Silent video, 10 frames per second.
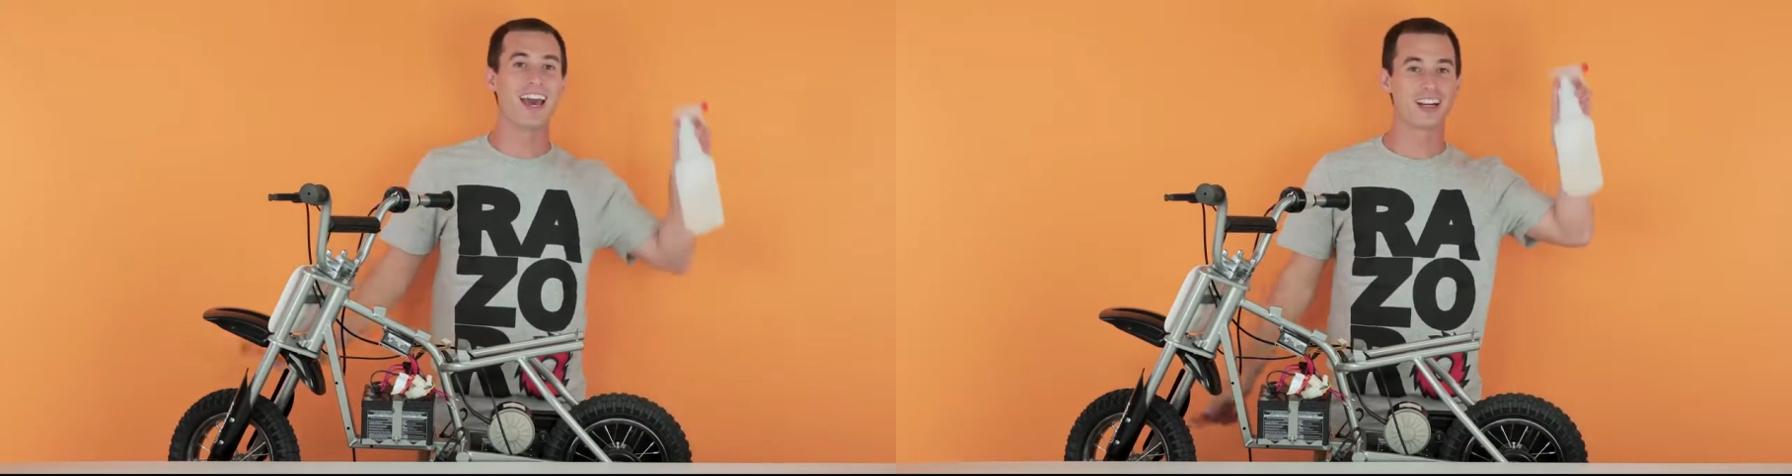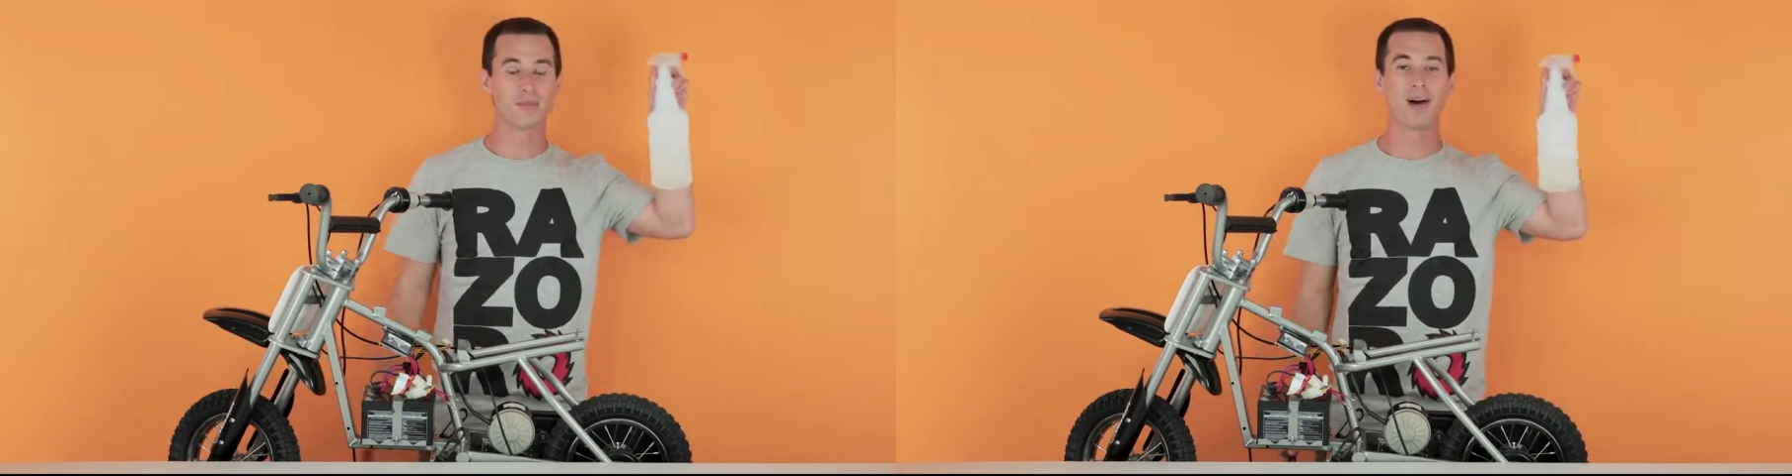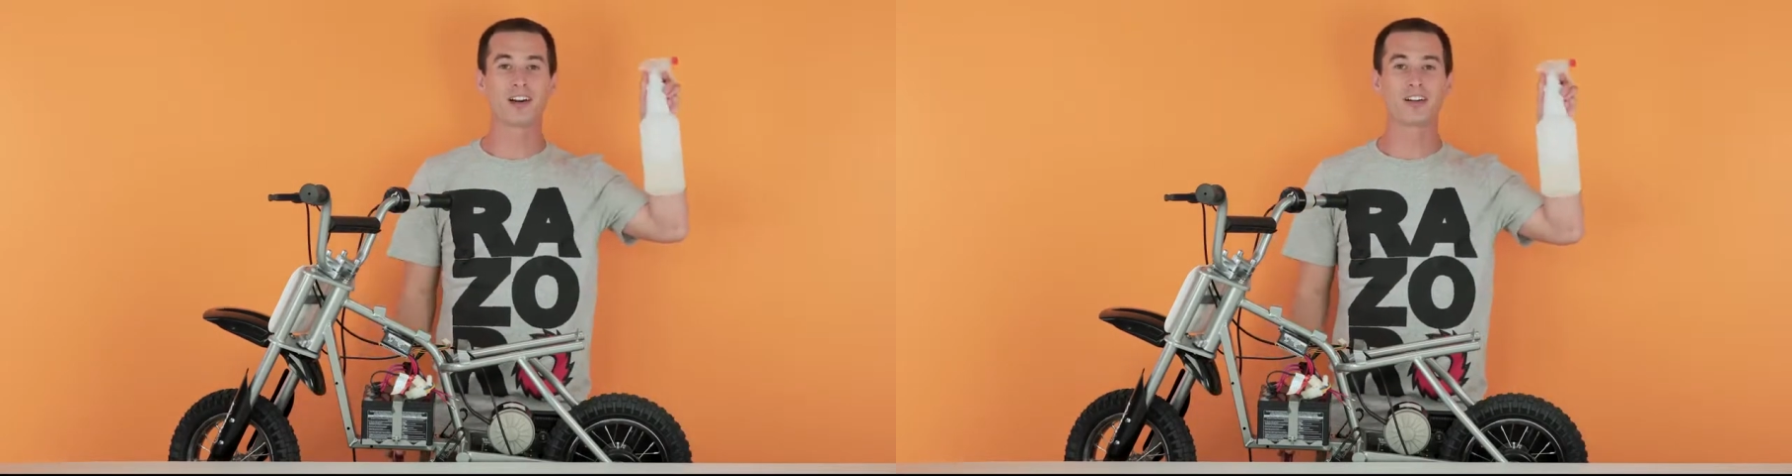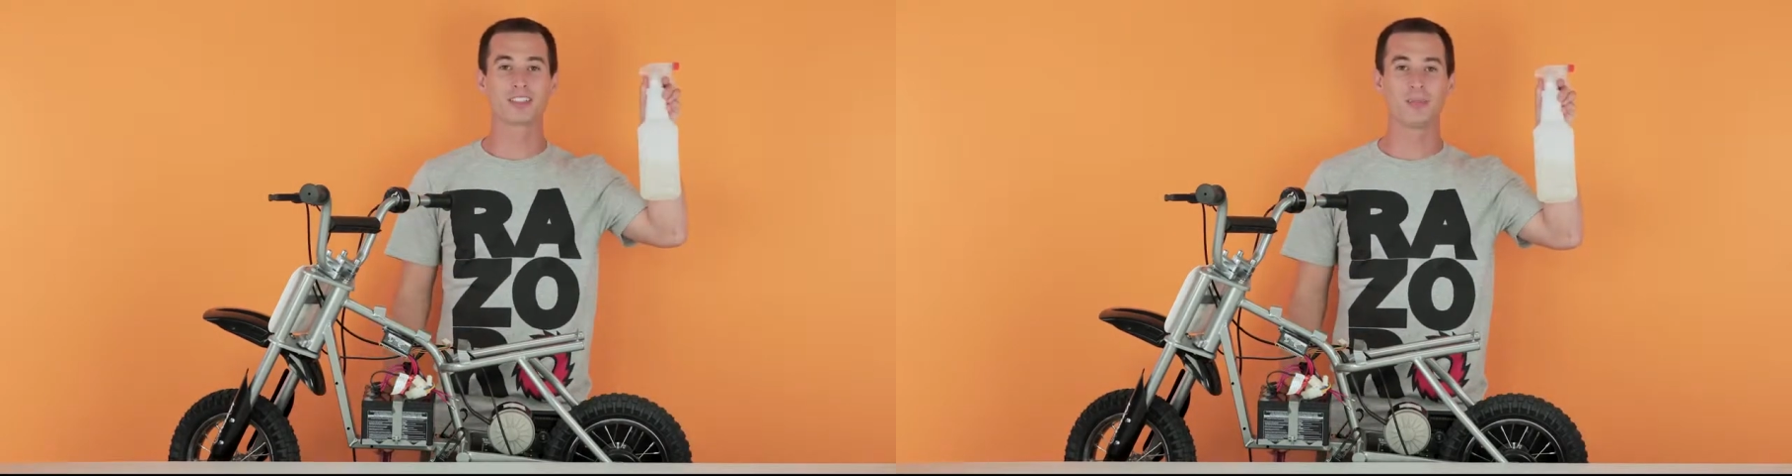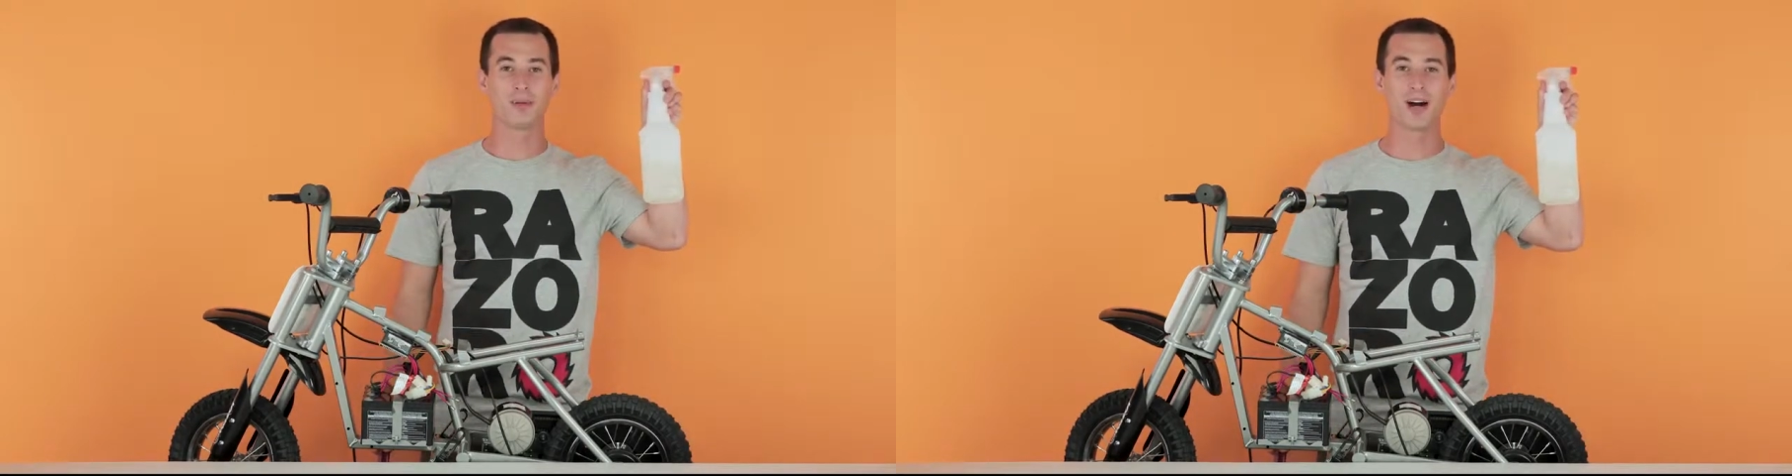and our bottle
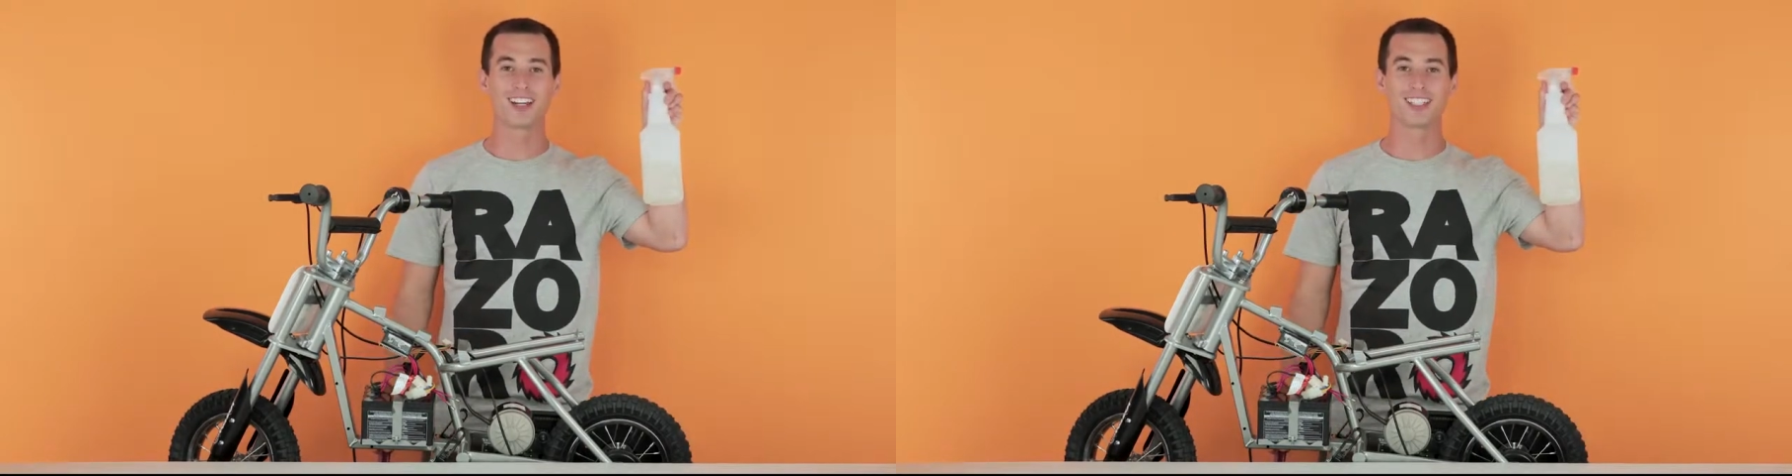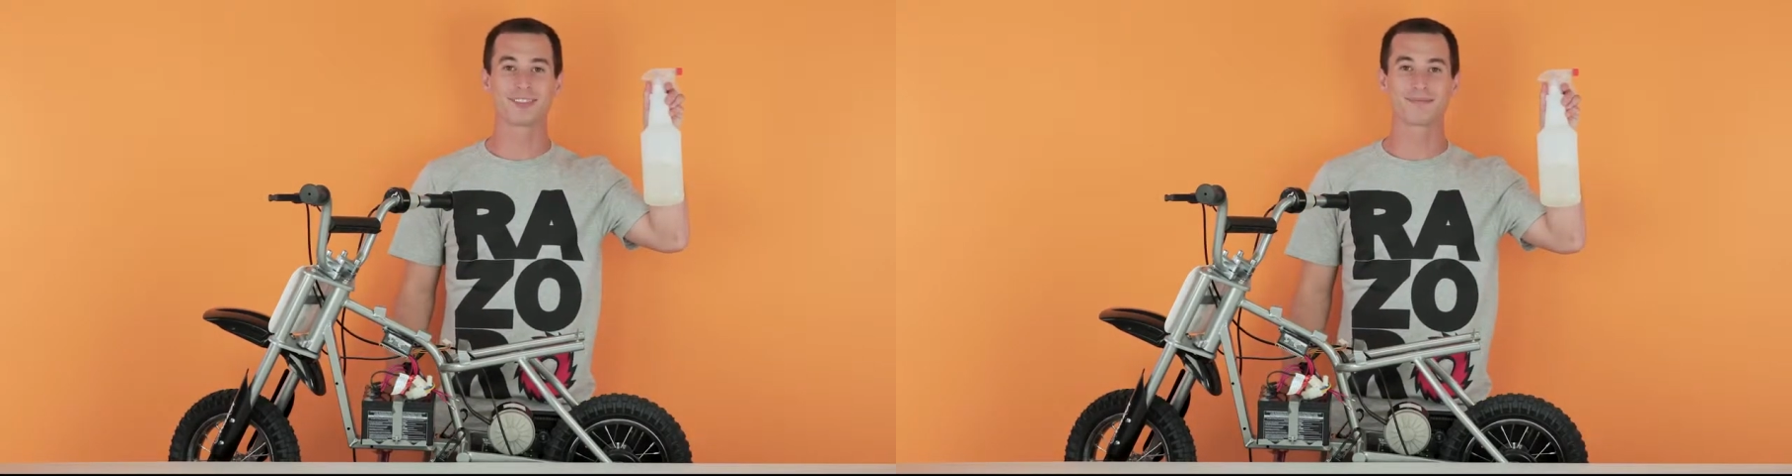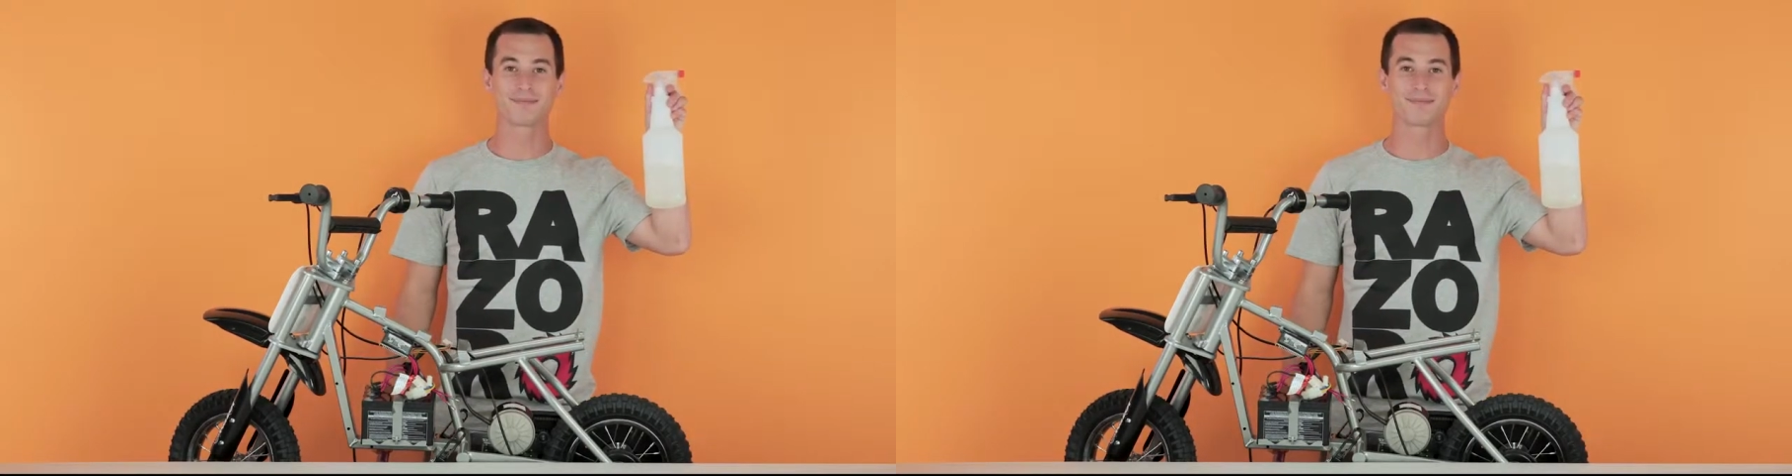of soapy water.